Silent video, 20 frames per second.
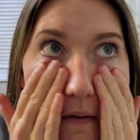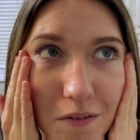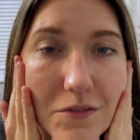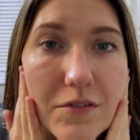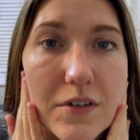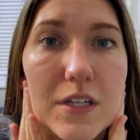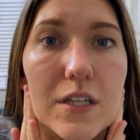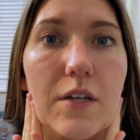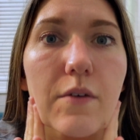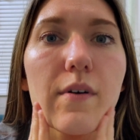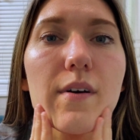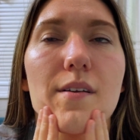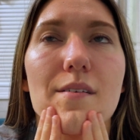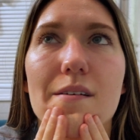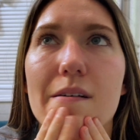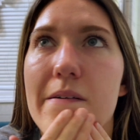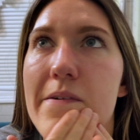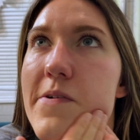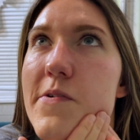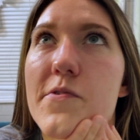Really want
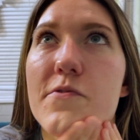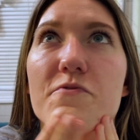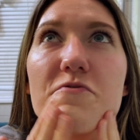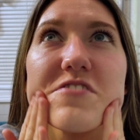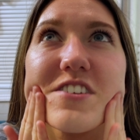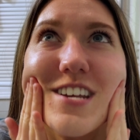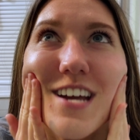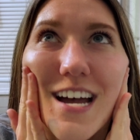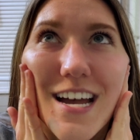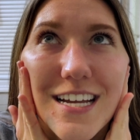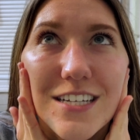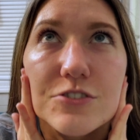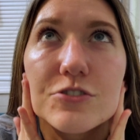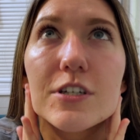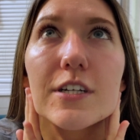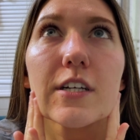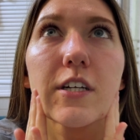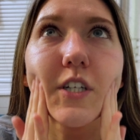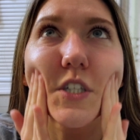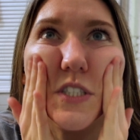to
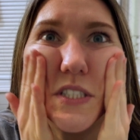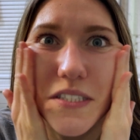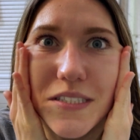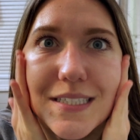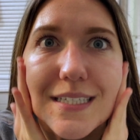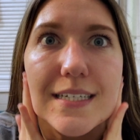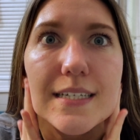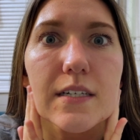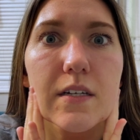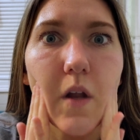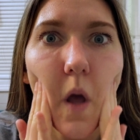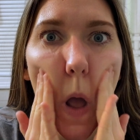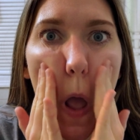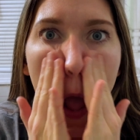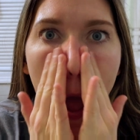rehydrate your skin.